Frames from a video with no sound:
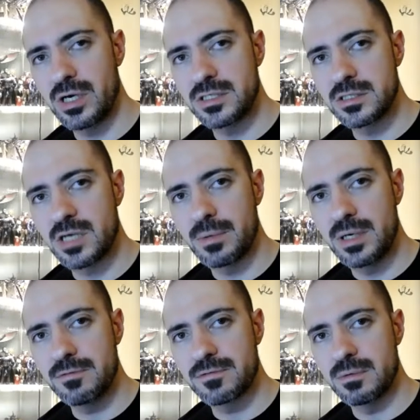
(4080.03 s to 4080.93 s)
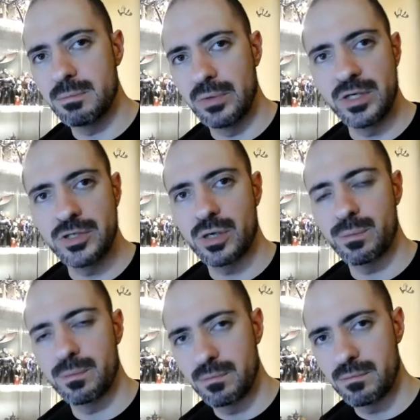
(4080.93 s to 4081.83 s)
as he's coming in from a building job.
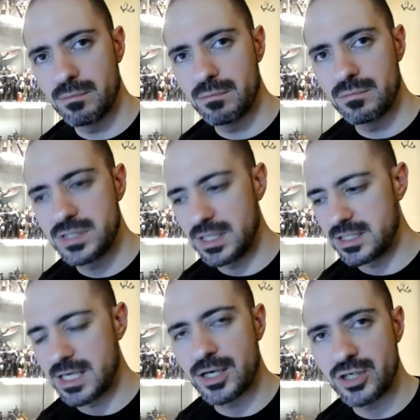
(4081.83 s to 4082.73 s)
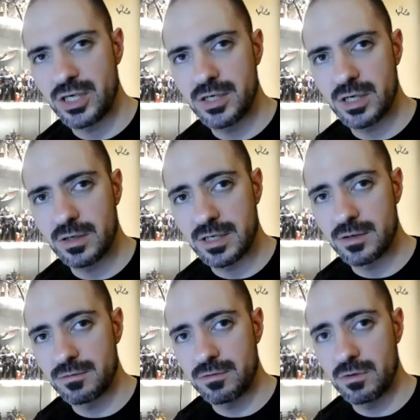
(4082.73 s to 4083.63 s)
Sees Tang Xing down dead on
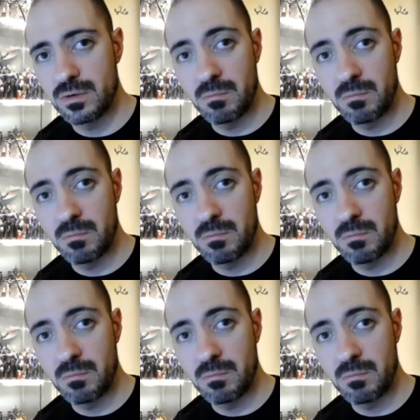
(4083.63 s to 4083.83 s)
the floor.